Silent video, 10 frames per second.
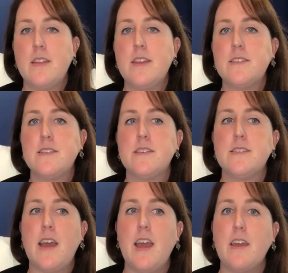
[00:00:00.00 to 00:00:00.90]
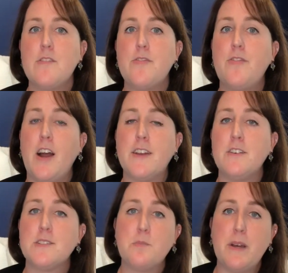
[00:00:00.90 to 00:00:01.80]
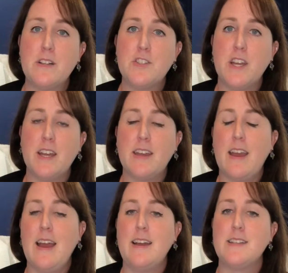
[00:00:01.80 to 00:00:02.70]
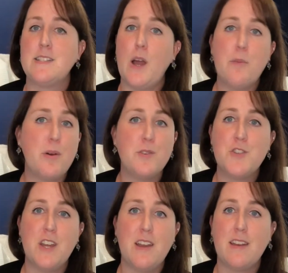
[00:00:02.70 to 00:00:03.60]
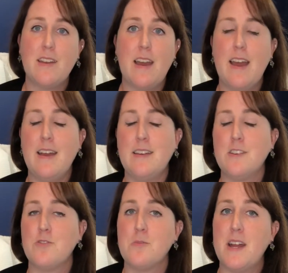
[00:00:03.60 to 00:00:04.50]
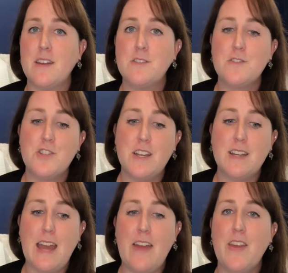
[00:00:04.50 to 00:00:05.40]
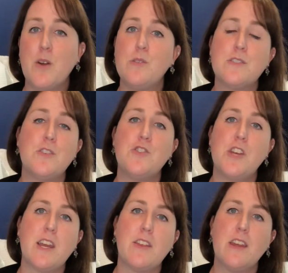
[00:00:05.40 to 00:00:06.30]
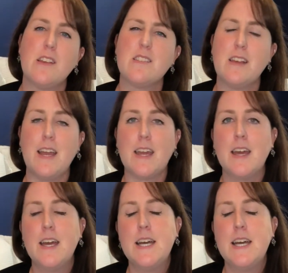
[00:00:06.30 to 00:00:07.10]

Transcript: This is a final spell check and typo check and grammatical check, and they also check things like